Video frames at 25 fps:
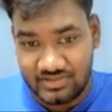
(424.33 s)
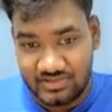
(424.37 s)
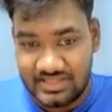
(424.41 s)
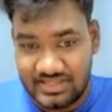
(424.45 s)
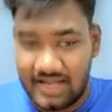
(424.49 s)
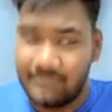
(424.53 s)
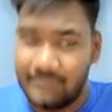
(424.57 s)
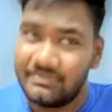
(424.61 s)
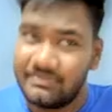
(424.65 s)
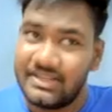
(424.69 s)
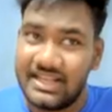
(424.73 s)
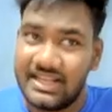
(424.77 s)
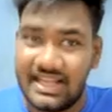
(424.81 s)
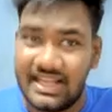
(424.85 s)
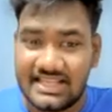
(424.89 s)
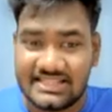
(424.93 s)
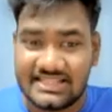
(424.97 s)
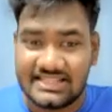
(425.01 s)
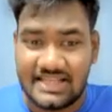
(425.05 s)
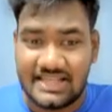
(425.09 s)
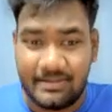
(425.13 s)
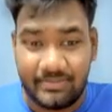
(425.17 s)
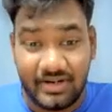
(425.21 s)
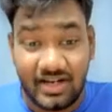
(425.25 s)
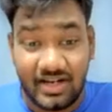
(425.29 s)
So something
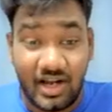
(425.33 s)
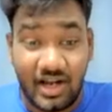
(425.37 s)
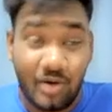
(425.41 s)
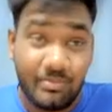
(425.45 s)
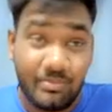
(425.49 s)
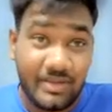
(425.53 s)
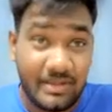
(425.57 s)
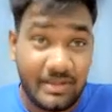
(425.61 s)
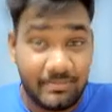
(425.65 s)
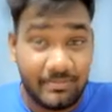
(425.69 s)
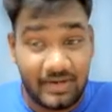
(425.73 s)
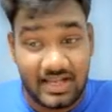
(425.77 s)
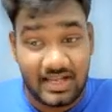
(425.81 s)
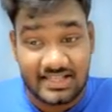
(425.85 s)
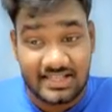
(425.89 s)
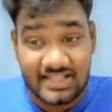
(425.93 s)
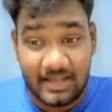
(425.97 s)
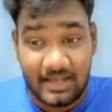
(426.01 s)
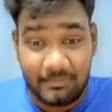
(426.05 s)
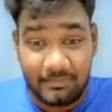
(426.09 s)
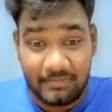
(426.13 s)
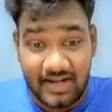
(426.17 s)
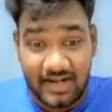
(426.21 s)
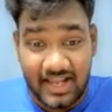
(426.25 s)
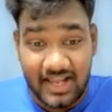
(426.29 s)
has happened. Now people are
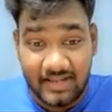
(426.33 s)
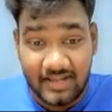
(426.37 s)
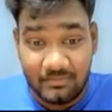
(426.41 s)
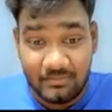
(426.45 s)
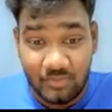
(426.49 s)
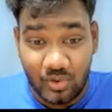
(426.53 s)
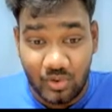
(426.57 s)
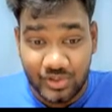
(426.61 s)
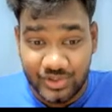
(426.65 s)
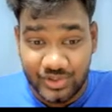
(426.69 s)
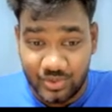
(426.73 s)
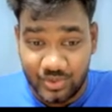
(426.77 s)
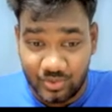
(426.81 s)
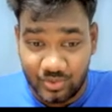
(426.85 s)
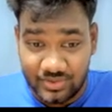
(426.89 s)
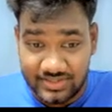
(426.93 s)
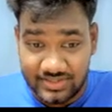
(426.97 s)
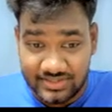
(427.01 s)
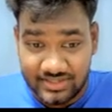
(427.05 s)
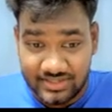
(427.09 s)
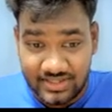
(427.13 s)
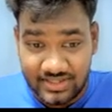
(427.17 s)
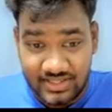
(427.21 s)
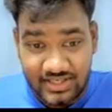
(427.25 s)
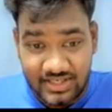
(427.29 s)
supplying more
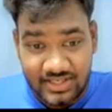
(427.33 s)
shoes.